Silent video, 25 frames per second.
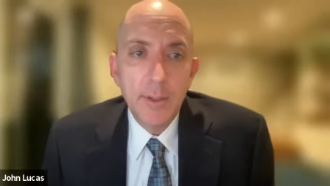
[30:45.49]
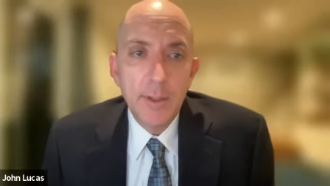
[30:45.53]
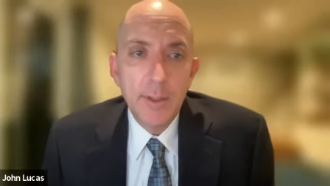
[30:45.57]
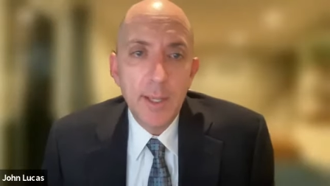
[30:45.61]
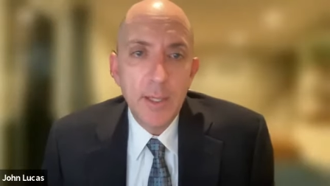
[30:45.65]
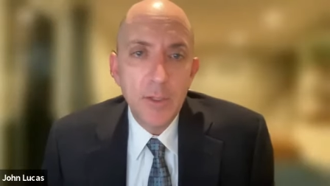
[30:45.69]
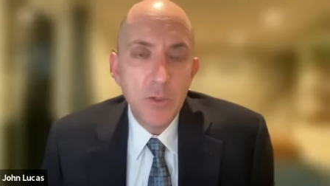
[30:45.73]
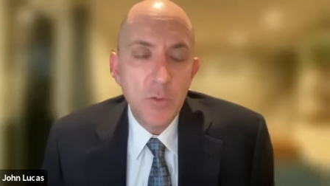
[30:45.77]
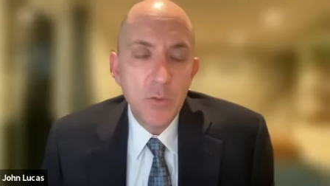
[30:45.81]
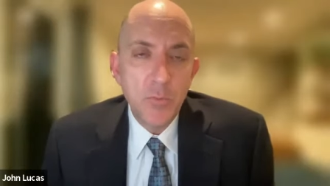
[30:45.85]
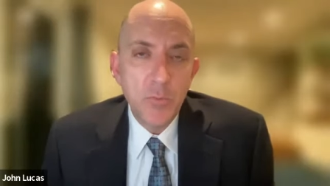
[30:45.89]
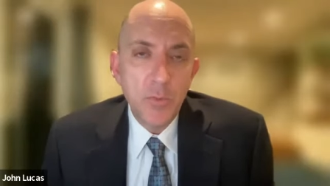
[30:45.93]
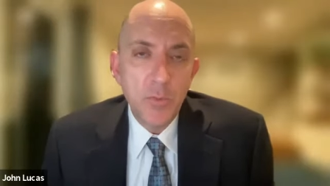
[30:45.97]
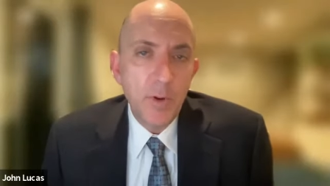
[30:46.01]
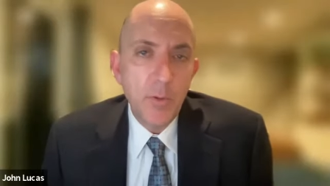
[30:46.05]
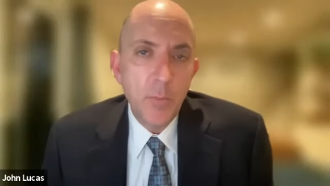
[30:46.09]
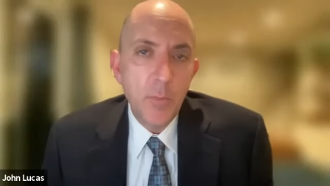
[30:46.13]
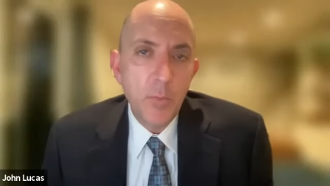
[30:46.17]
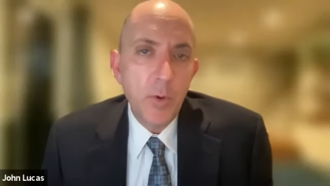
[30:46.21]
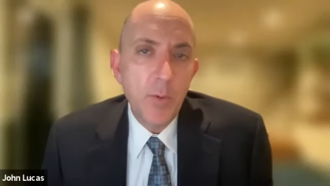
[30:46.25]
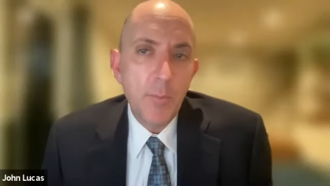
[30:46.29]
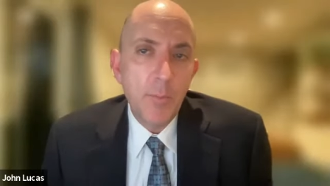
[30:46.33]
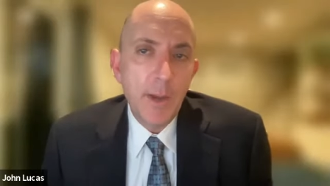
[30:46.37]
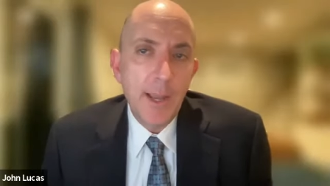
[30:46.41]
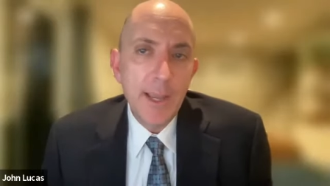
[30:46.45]
and you very
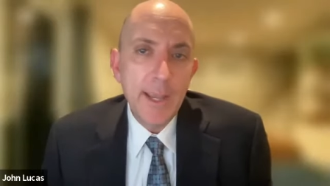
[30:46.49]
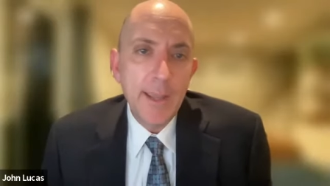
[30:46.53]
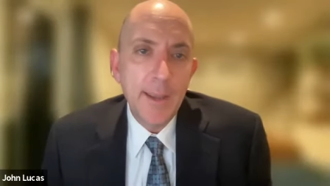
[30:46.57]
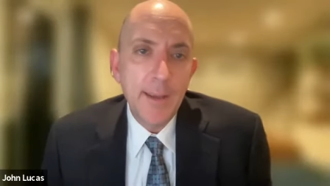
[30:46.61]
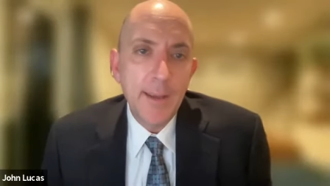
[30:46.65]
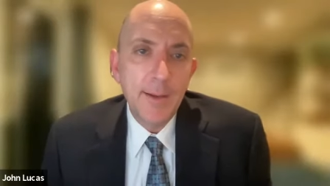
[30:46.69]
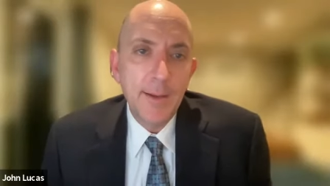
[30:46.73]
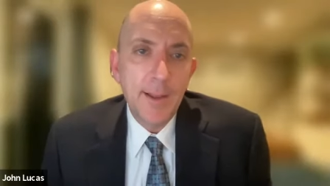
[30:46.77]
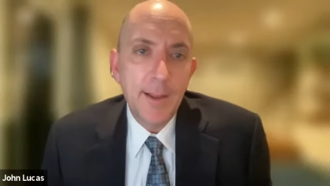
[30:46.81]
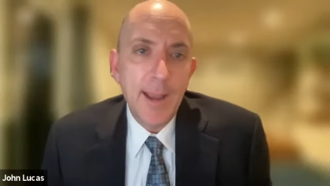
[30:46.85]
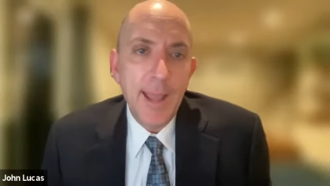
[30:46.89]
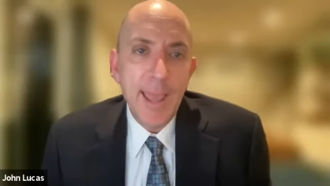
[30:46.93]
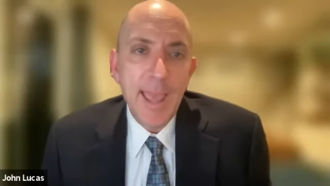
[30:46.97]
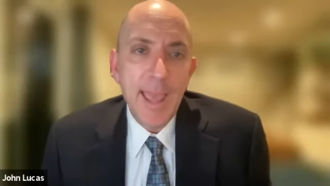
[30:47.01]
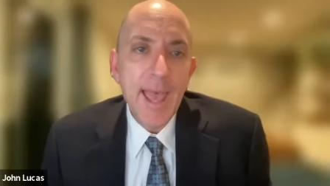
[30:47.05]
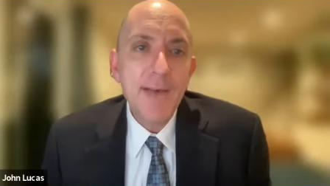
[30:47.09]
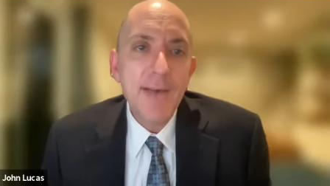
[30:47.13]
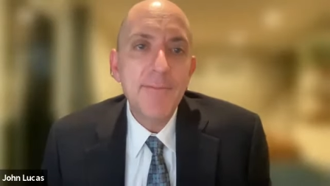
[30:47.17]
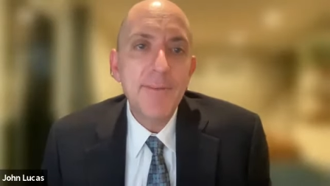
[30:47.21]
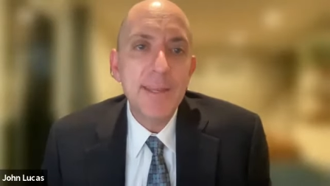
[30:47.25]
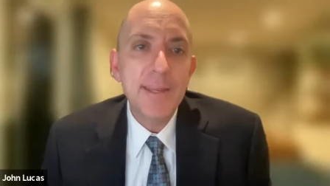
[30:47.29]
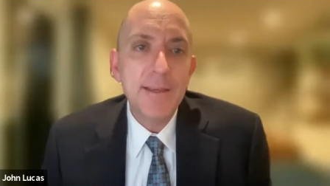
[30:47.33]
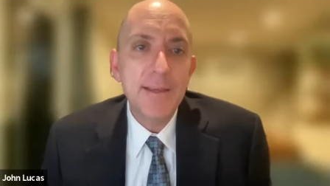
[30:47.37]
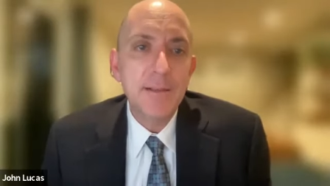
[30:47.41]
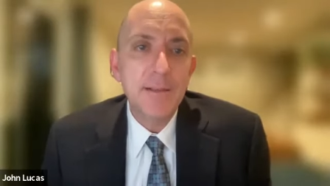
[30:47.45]
well might not
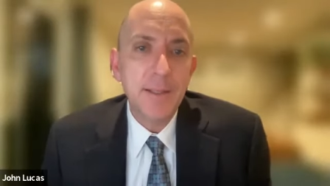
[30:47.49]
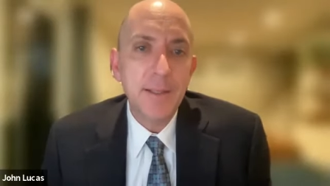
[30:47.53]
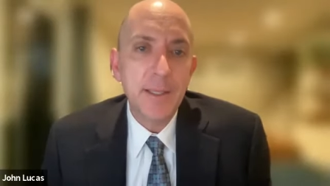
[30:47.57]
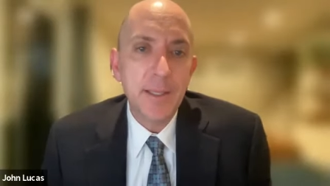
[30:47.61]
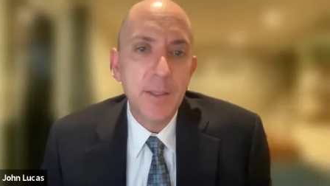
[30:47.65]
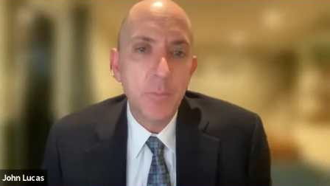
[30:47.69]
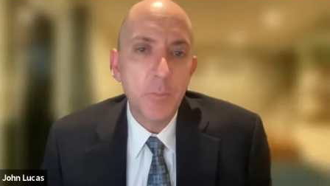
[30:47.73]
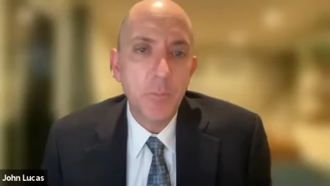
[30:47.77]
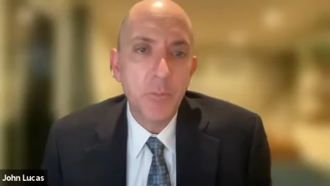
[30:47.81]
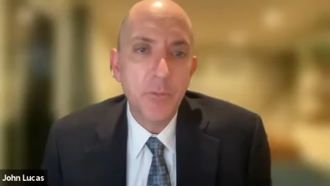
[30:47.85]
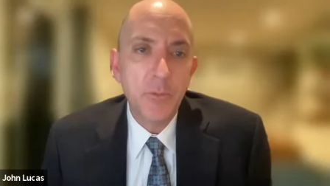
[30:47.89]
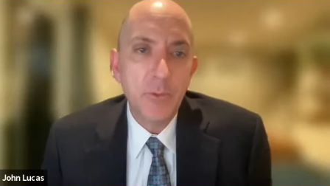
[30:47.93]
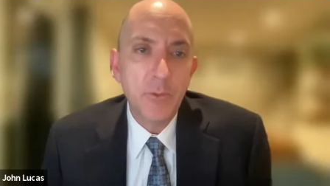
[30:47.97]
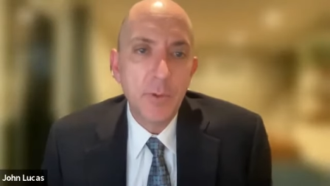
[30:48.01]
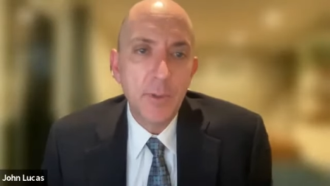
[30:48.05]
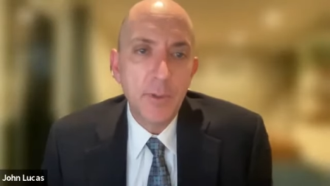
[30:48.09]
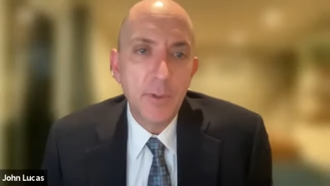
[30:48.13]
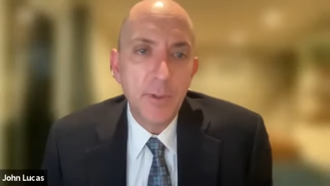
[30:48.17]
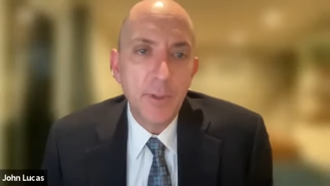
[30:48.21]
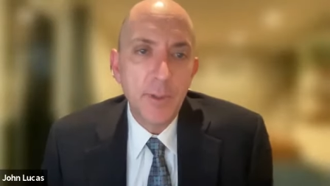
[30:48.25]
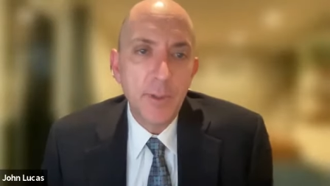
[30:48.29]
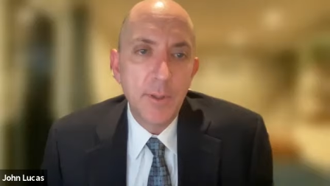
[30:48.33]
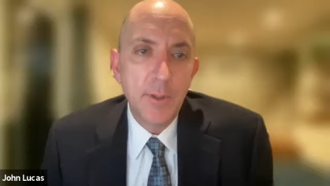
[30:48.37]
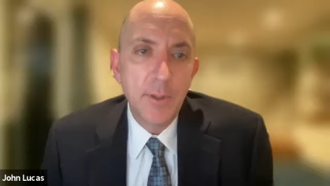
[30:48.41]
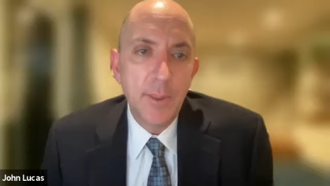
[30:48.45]
have any claims
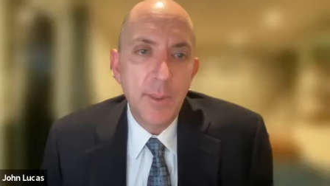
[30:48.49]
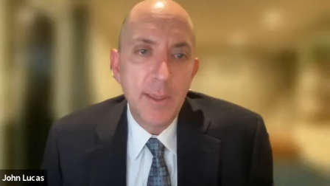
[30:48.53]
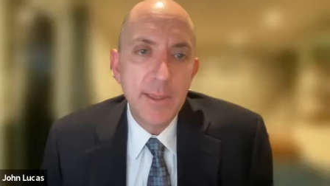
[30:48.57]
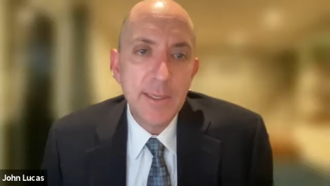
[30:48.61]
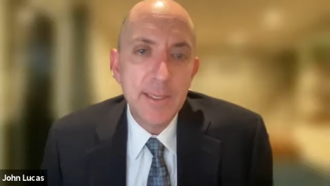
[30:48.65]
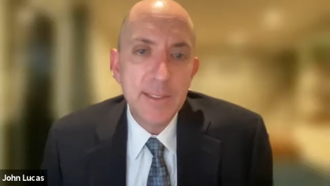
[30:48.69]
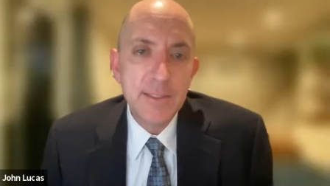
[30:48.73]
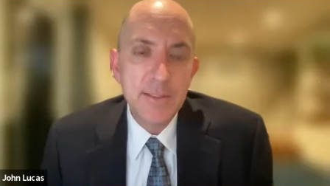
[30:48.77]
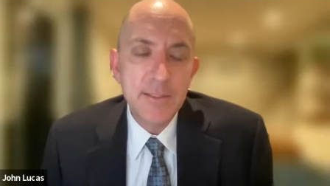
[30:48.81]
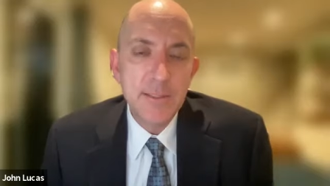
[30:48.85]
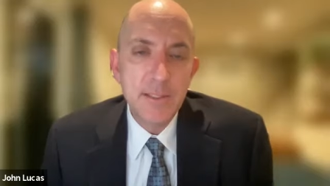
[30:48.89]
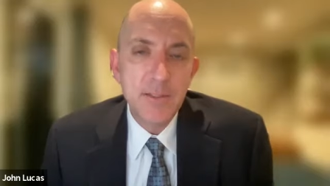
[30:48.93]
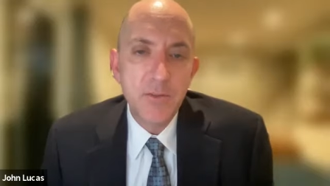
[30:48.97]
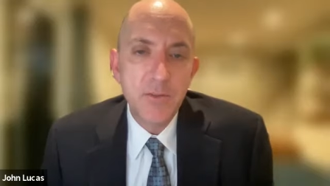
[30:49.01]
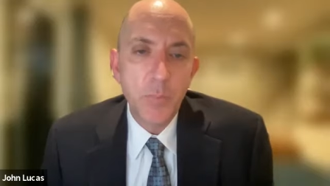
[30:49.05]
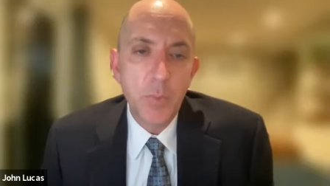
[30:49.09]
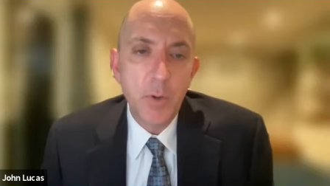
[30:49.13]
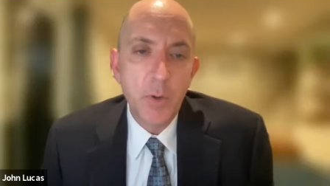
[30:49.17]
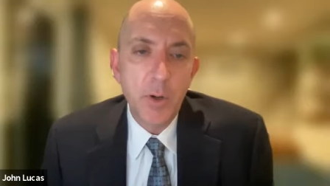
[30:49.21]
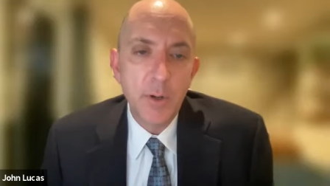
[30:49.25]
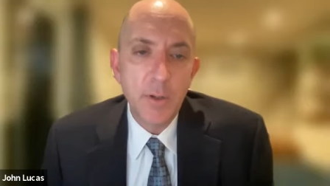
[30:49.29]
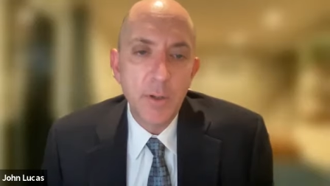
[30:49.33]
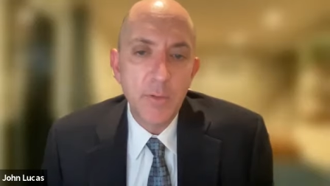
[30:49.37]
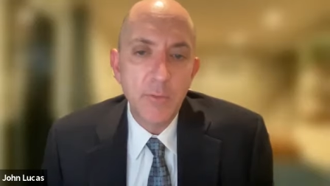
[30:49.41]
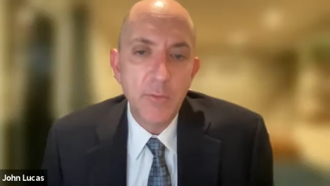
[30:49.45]
against these
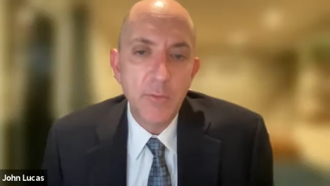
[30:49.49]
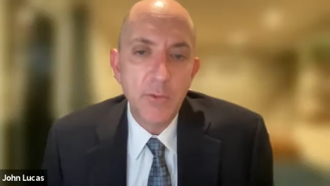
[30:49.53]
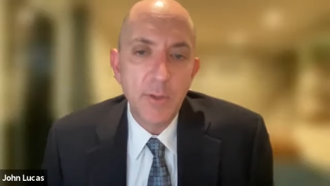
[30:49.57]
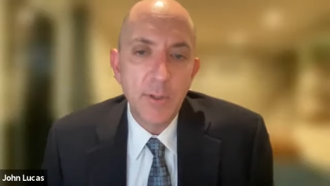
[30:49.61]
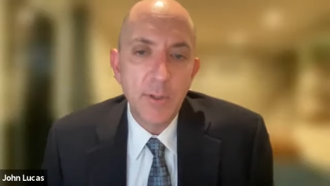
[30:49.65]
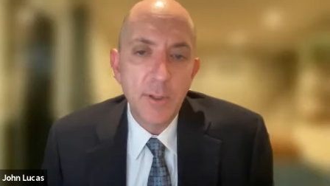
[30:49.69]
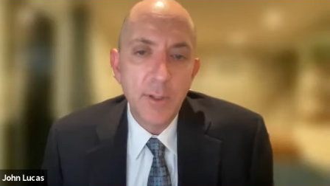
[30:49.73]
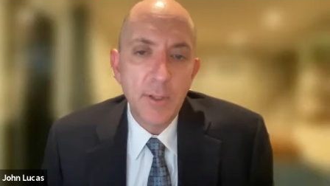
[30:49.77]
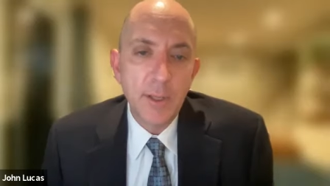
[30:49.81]
parties.